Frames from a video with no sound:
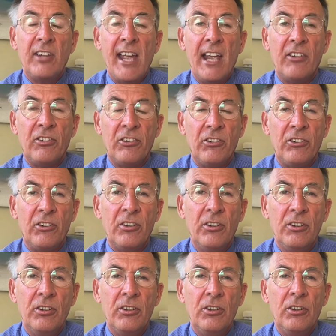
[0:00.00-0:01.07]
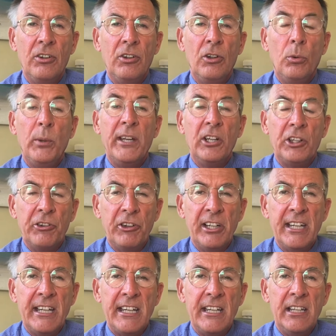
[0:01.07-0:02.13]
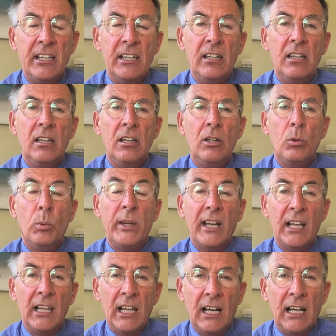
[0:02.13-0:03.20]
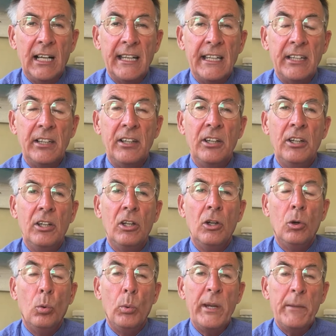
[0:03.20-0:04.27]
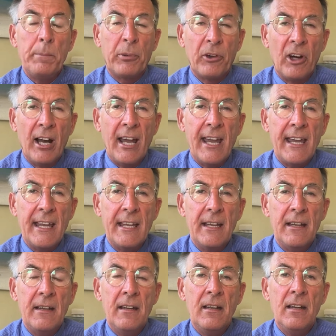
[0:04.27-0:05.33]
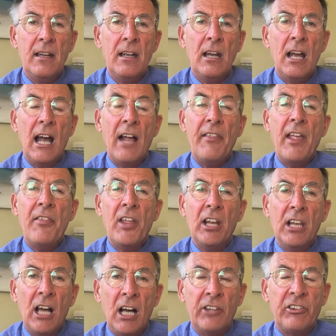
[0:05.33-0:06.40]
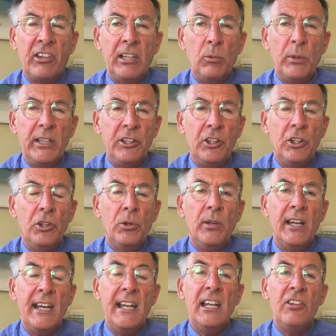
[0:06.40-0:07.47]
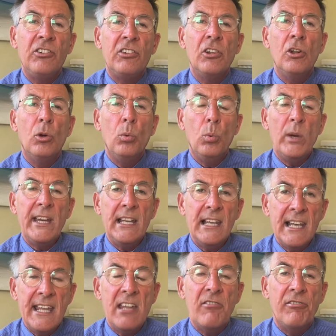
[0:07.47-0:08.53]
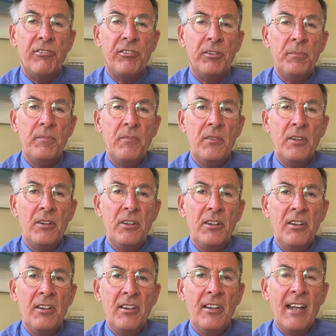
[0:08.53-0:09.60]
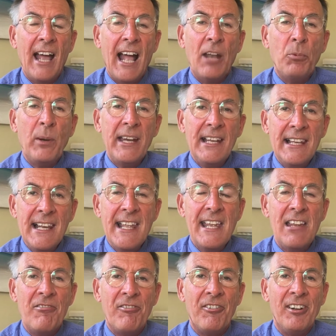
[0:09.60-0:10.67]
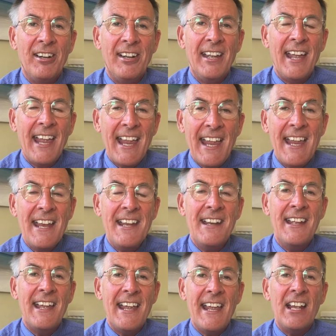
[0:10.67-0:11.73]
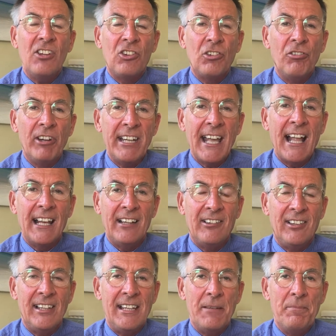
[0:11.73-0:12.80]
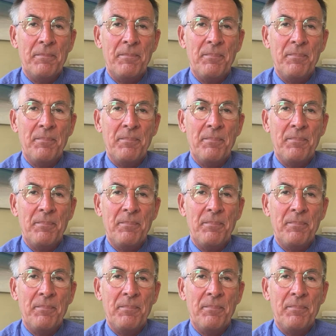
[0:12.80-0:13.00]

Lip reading: test, we agree, we align, we pray. And then the last thing we do is we live. And we live in its reality.